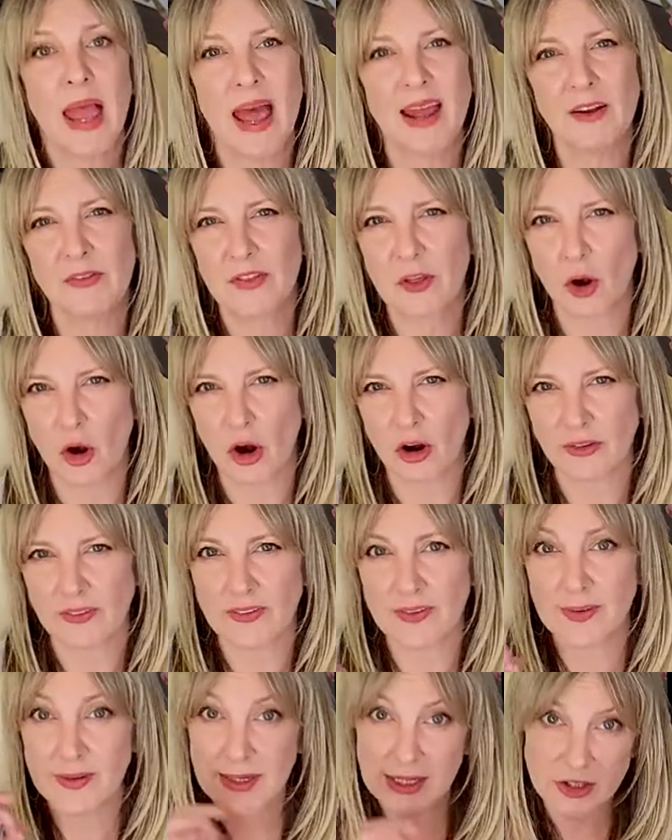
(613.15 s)
And if there are
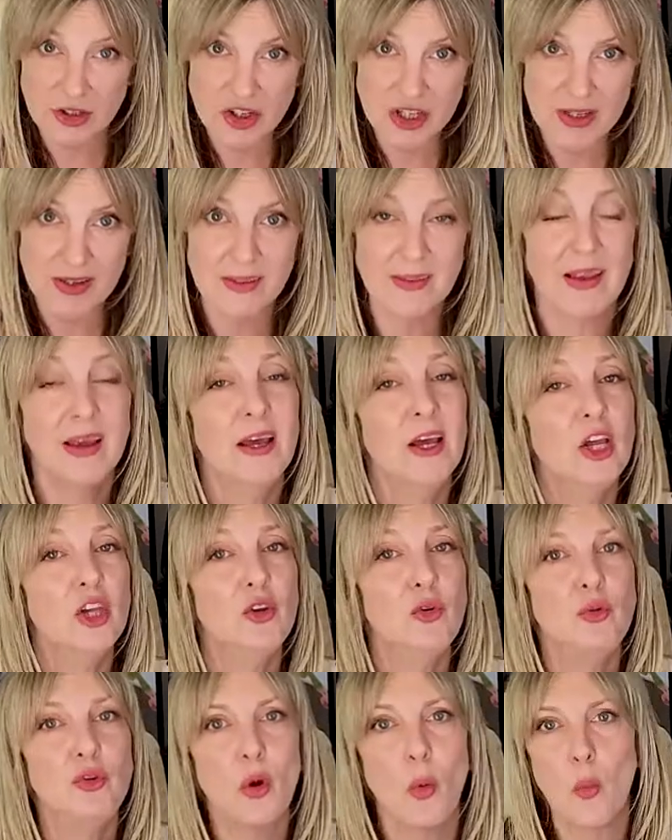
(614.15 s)
stitches,
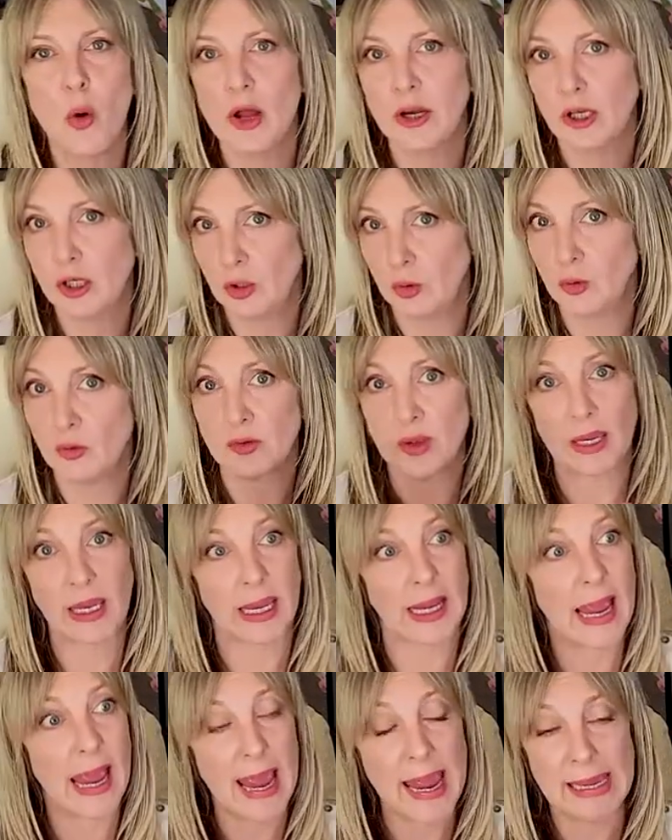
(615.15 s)
you don't want to use,
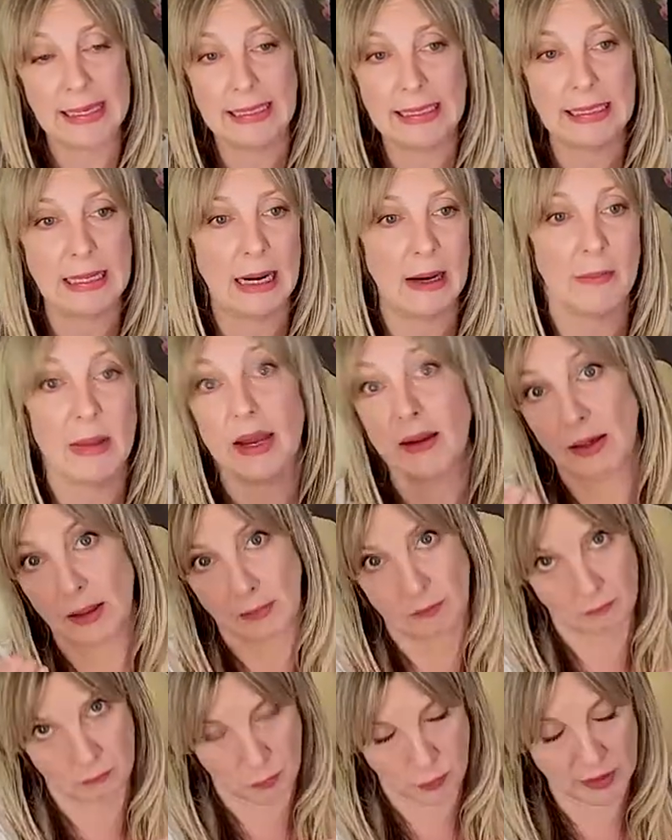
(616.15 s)
again, any, and
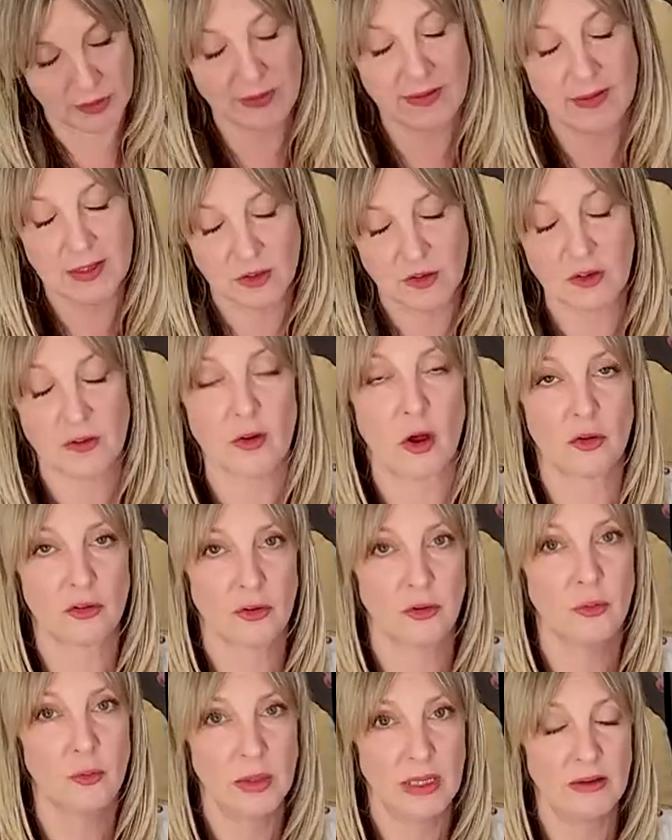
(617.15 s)
with stitches
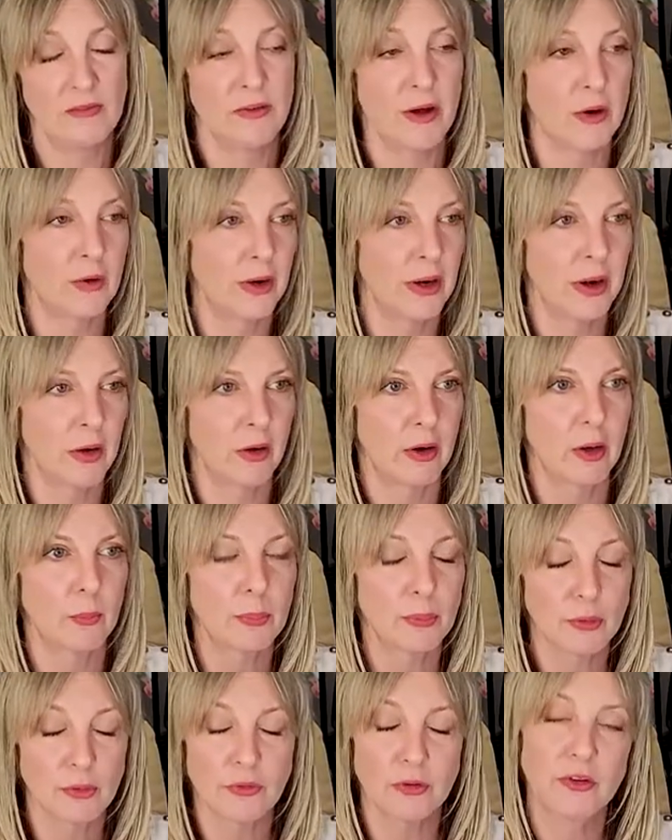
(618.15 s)
also you need veterinary
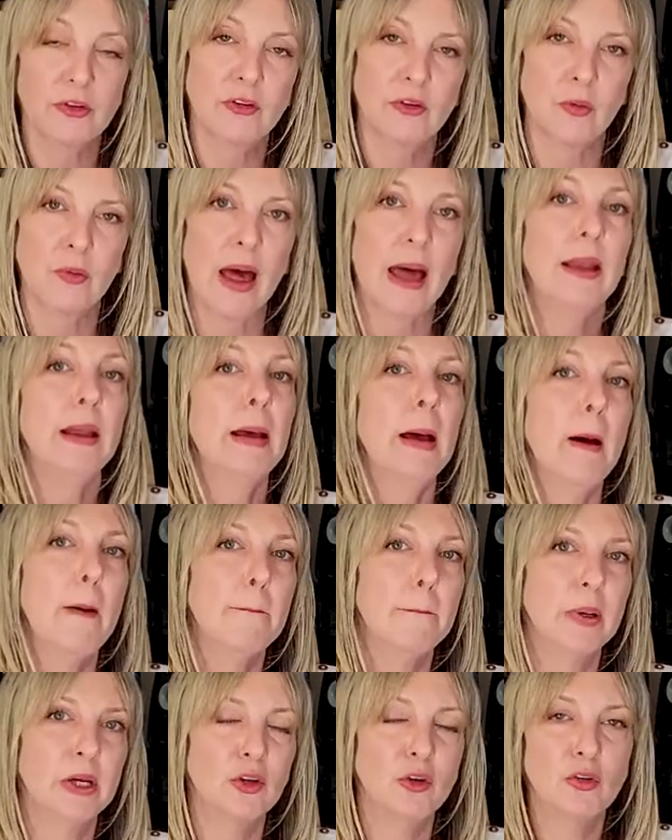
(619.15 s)
approval to do that,
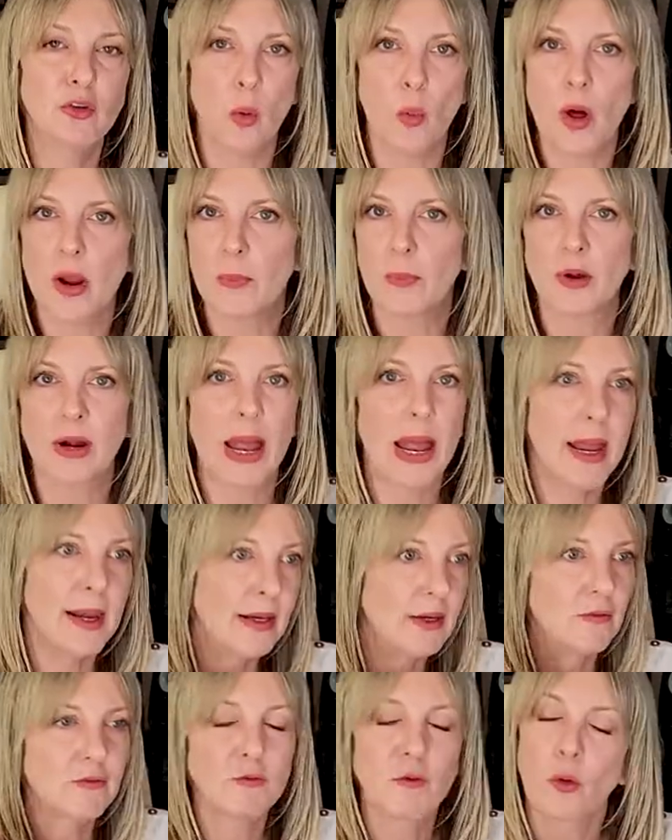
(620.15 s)
but you don't want to put
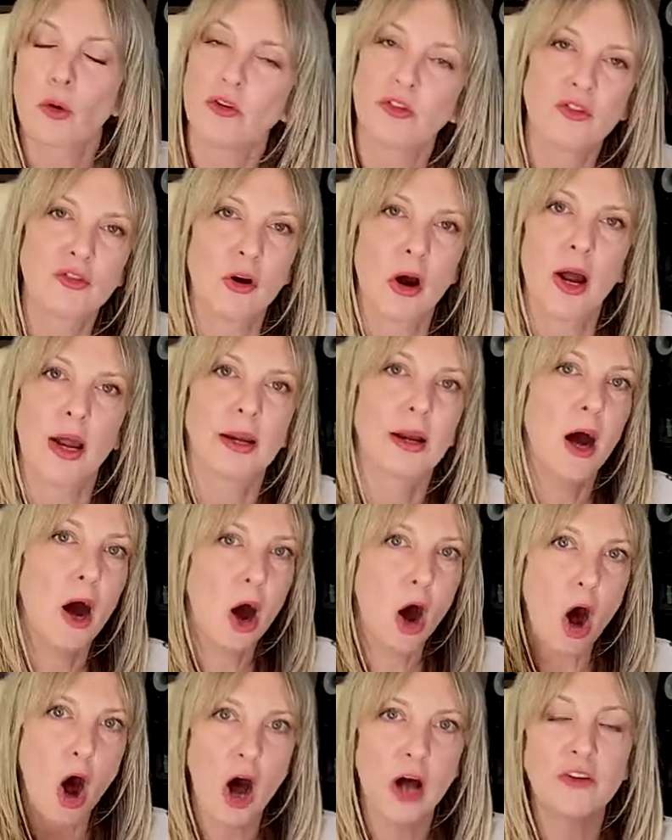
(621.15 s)
any force drying
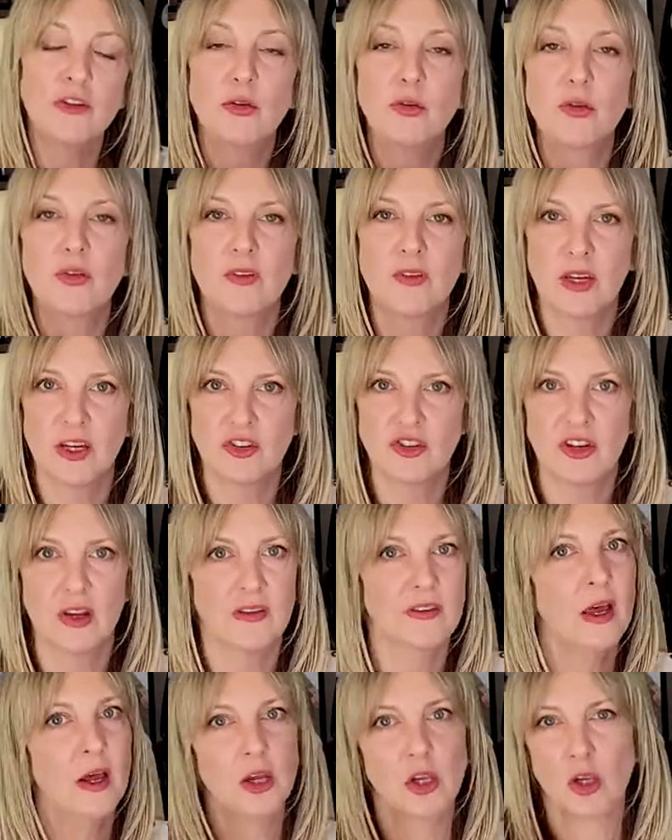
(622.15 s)
onto
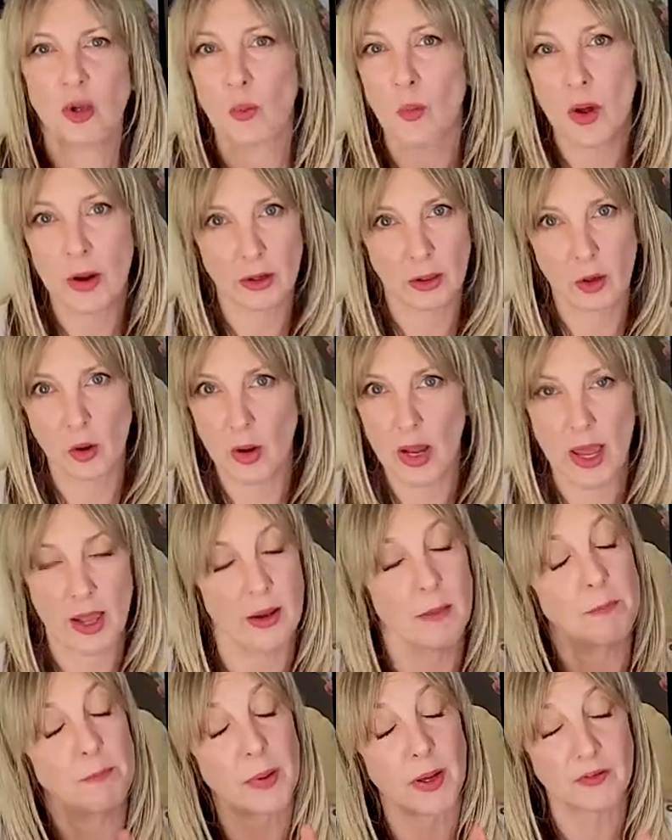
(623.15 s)
stitches. You want to go
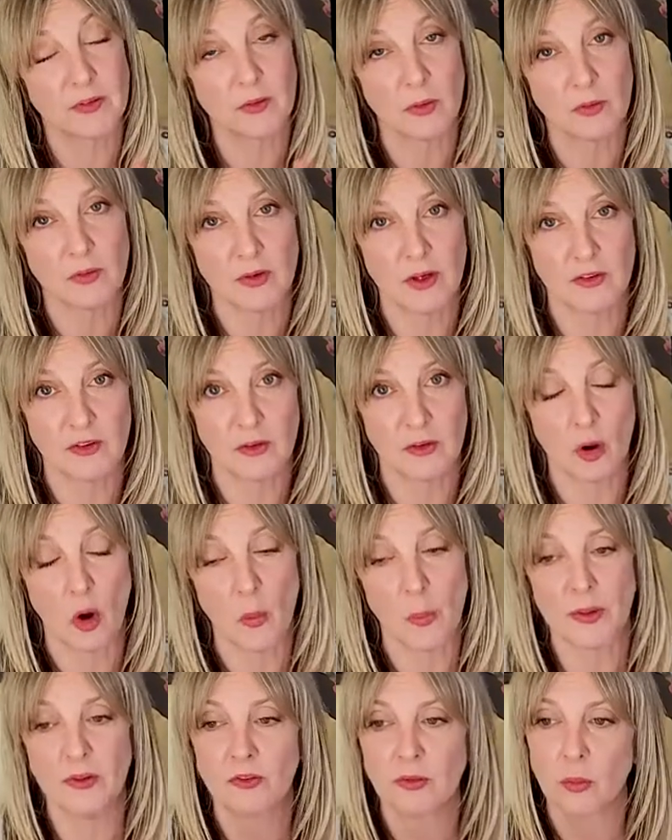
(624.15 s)
ahead and bust those stitches
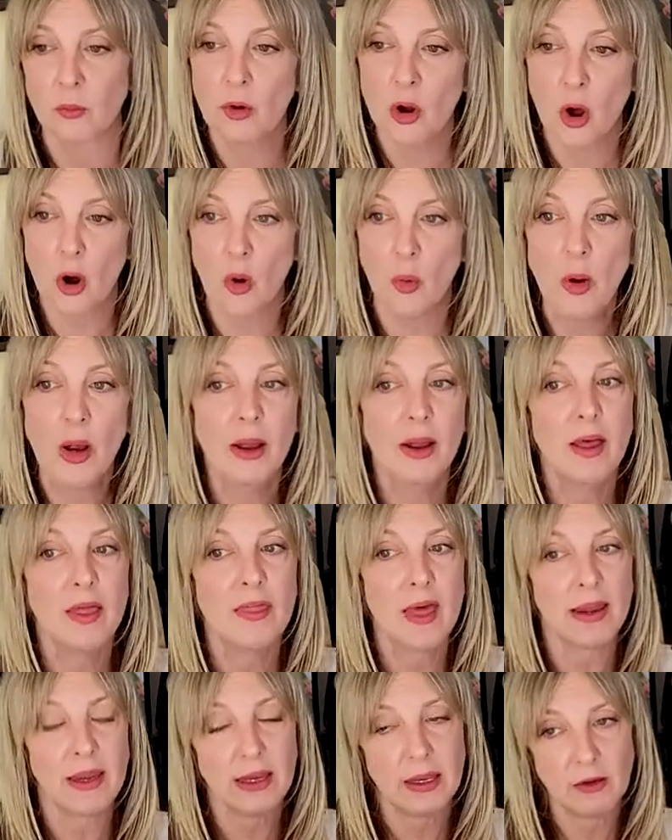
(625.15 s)
open. So know
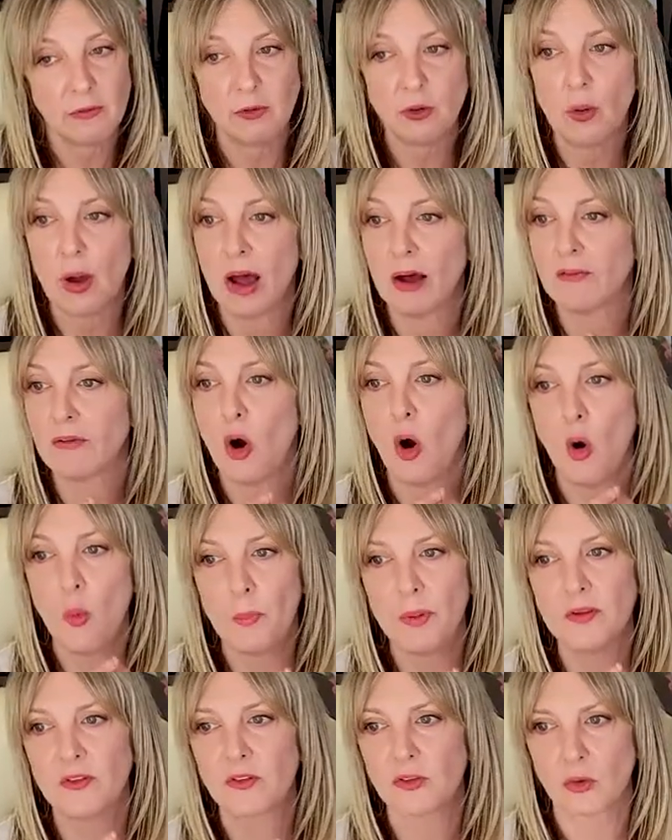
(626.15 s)
that if you have
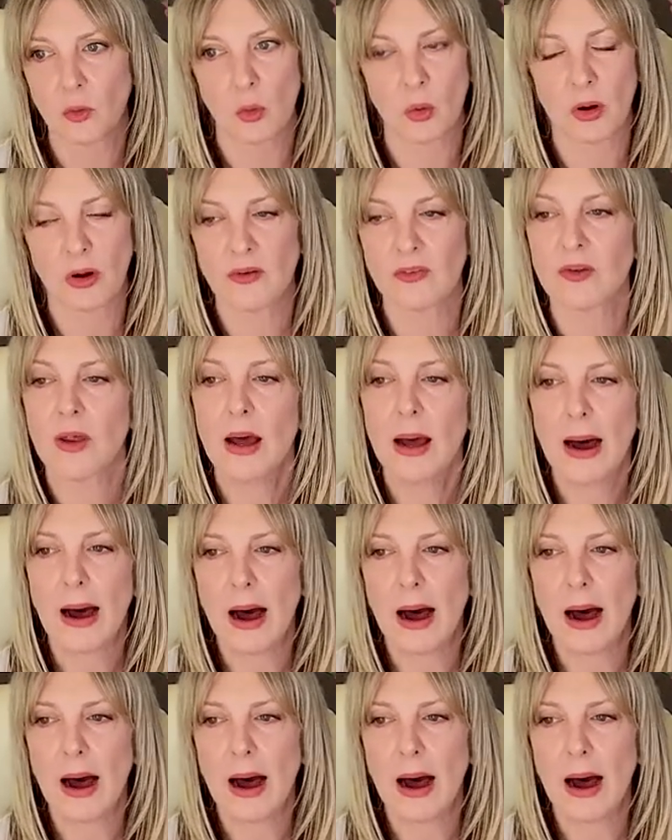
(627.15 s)
open sores,